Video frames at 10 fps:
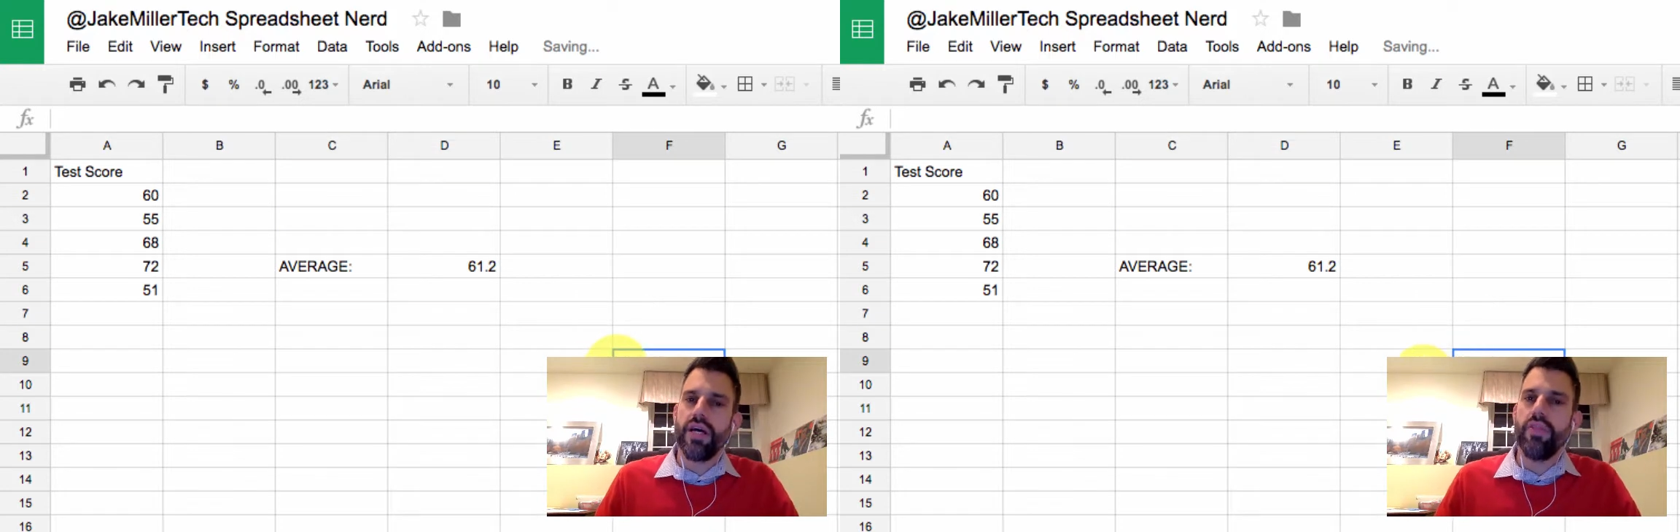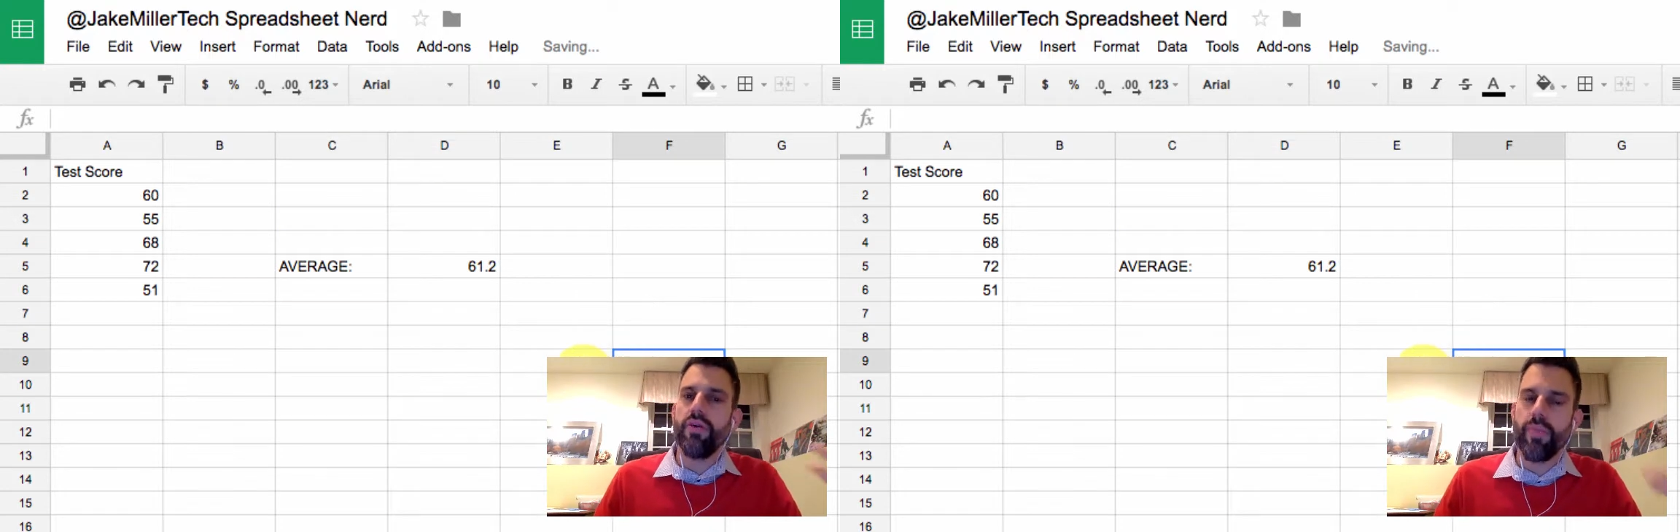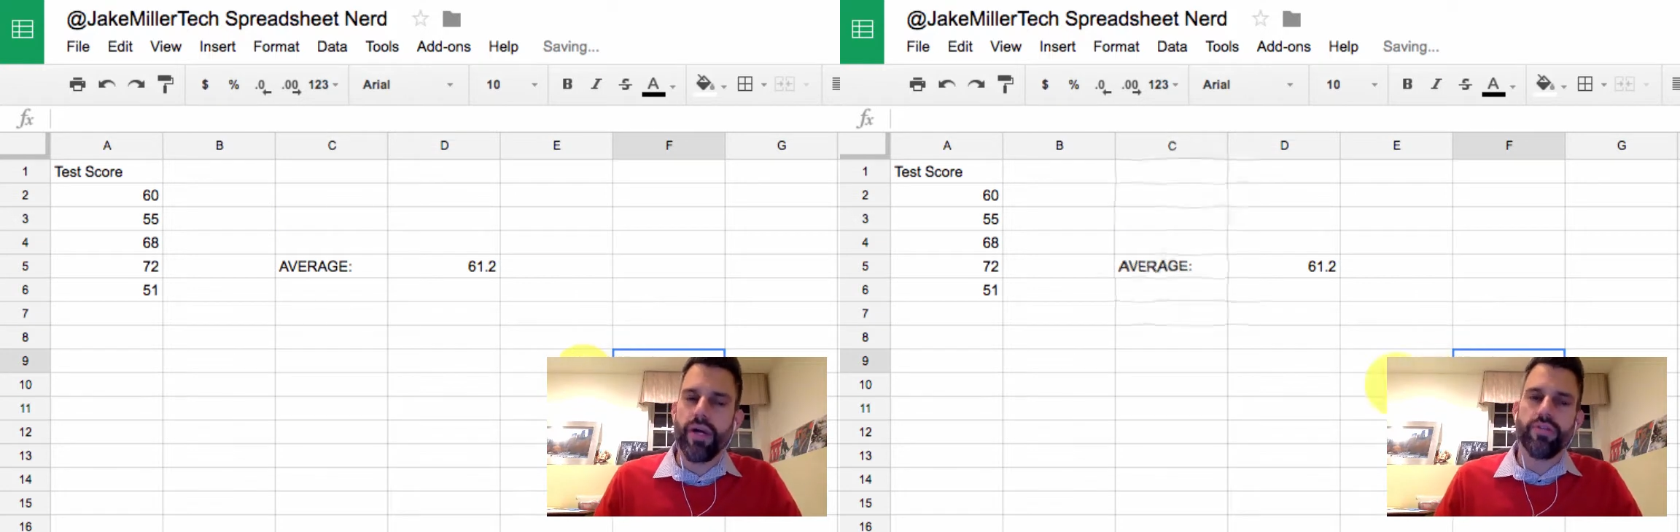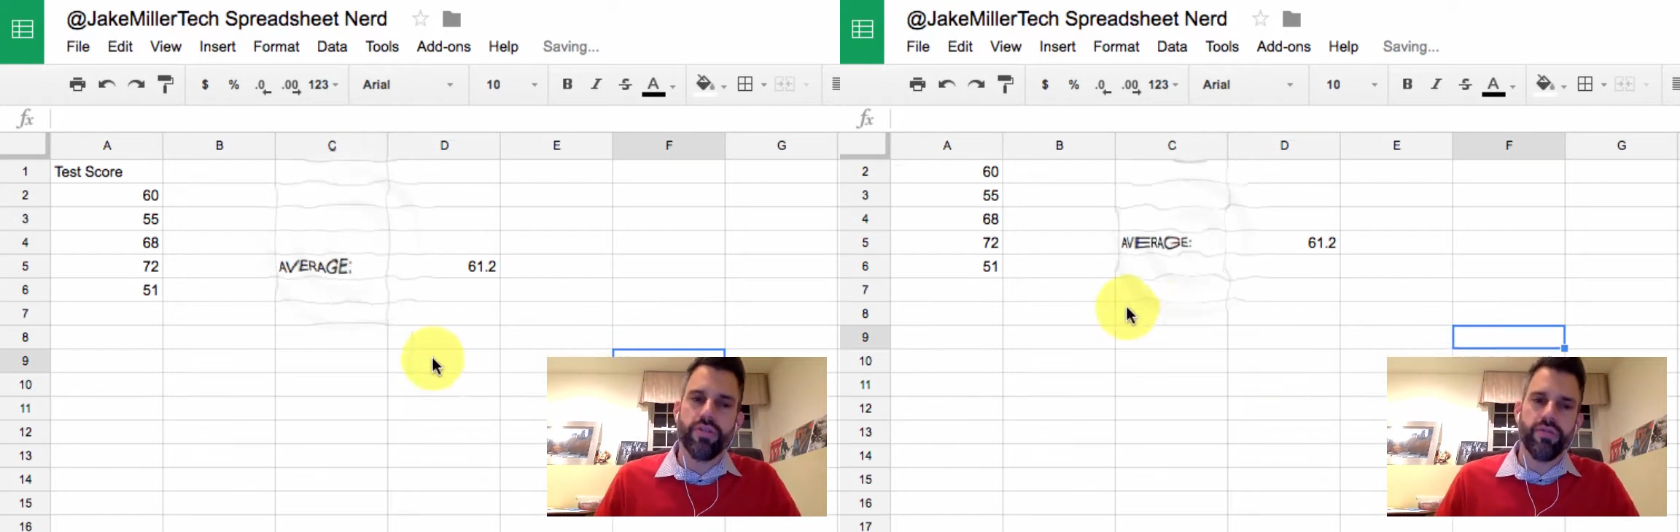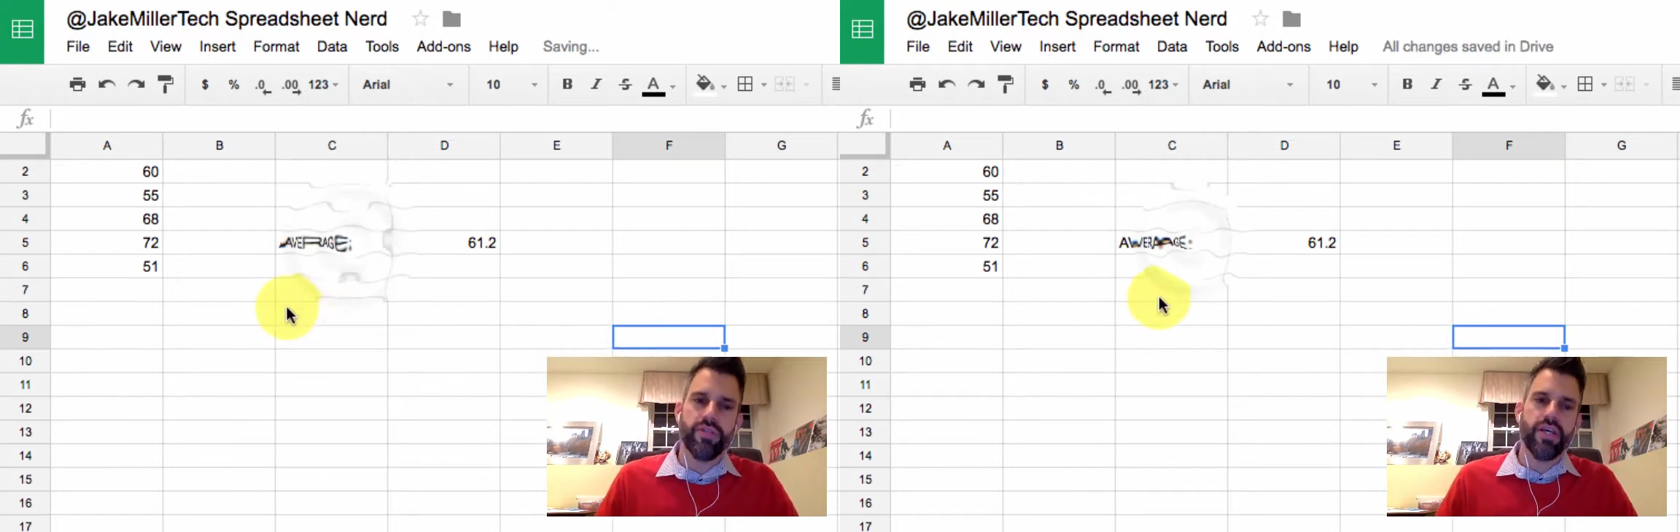other
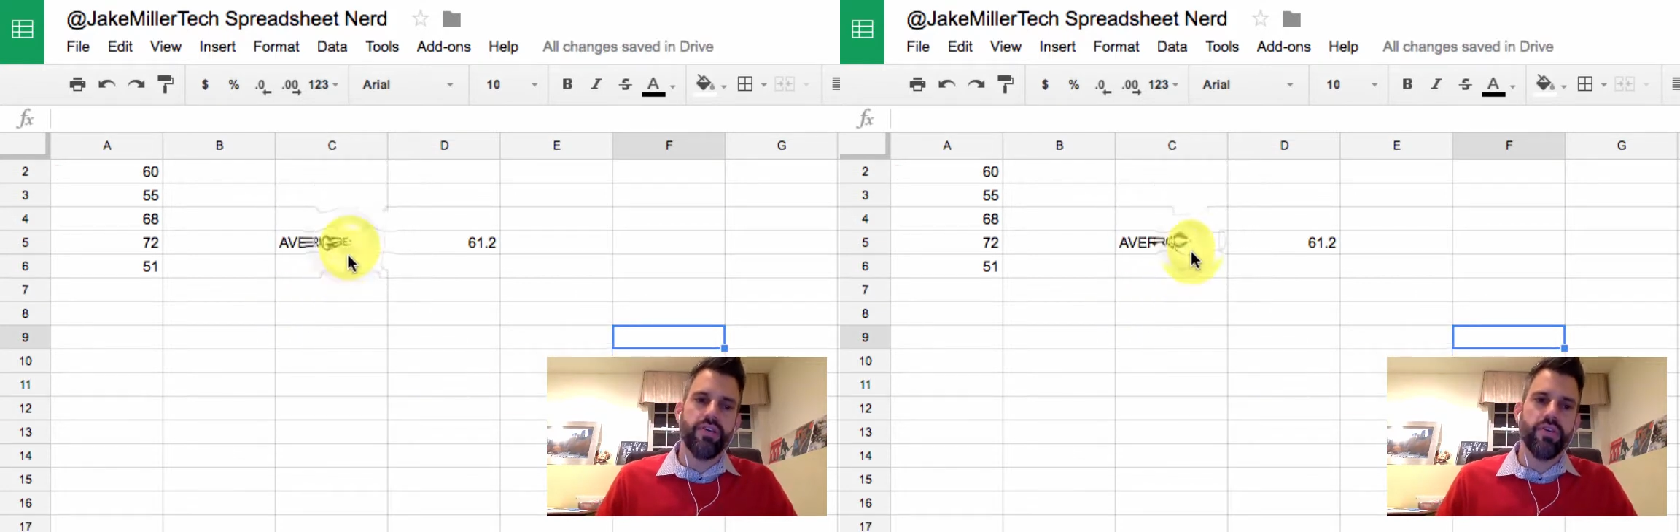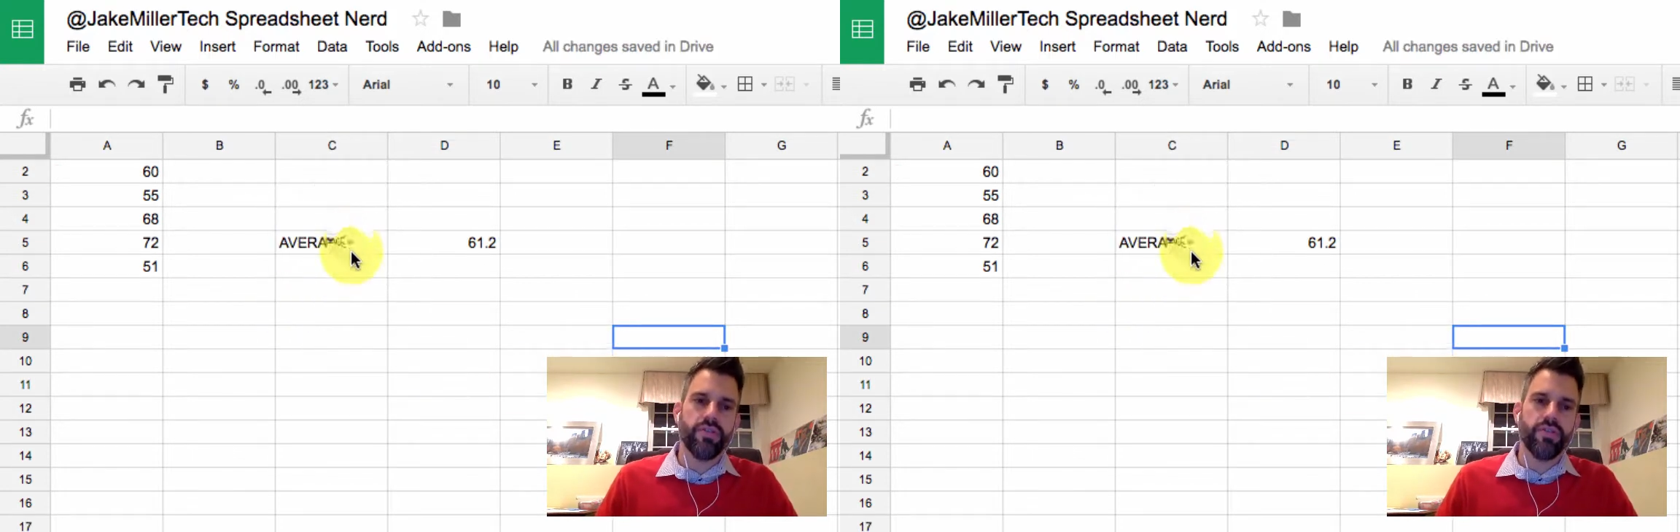measures of center.